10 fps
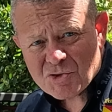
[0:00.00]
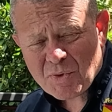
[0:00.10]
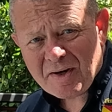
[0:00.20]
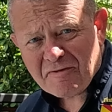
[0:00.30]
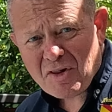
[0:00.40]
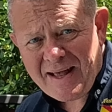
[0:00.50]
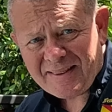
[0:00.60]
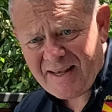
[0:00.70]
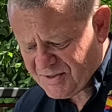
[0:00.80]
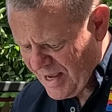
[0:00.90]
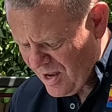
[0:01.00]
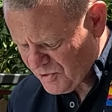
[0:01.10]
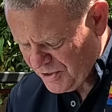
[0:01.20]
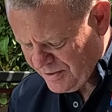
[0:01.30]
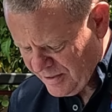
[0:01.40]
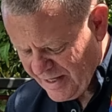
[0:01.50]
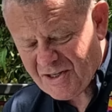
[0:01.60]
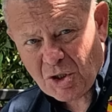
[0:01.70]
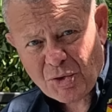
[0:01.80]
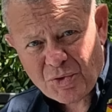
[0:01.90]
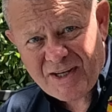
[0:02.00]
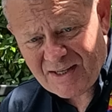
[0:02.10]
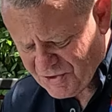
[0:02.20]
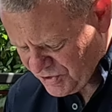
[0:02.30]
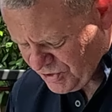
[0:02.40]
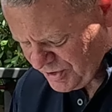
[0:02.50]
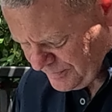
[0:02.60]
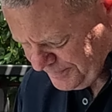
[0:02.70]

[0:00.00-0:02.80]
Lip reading: we're gonna flatten these out into little discs.